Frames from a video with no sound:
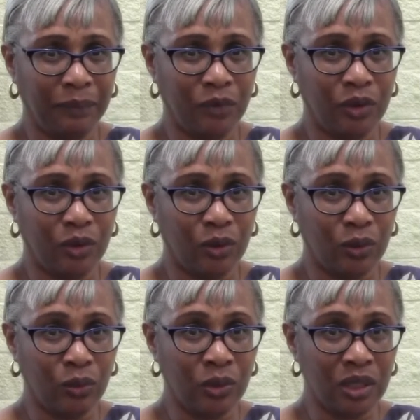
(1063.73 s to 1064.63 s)
the
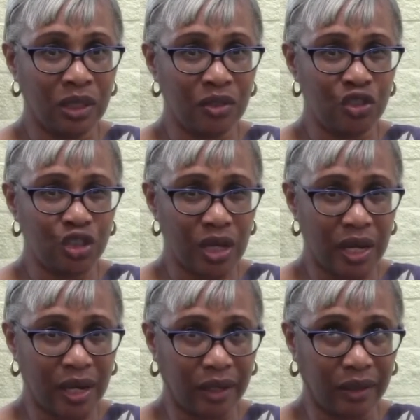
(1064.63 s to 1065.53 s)
only
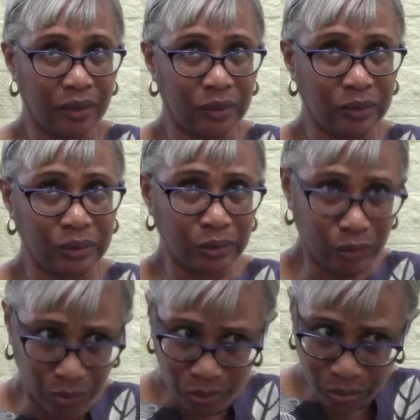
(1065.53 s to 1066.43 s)
child who
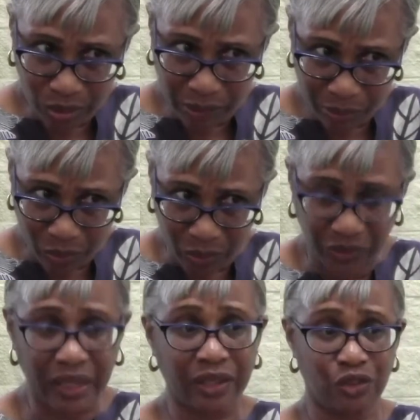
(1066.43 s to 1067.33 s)
grew up on
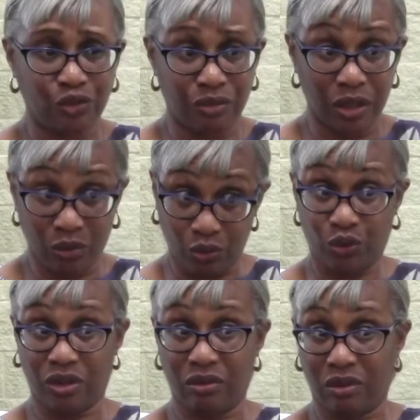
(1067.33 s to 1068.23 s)
that street who's
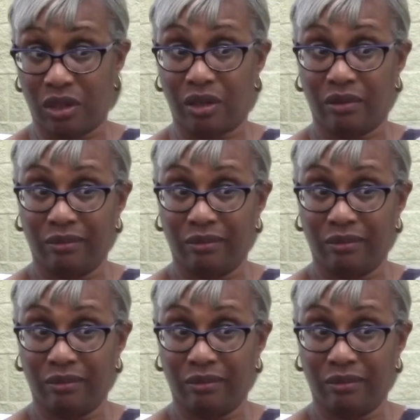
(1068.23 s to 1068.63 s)
still there.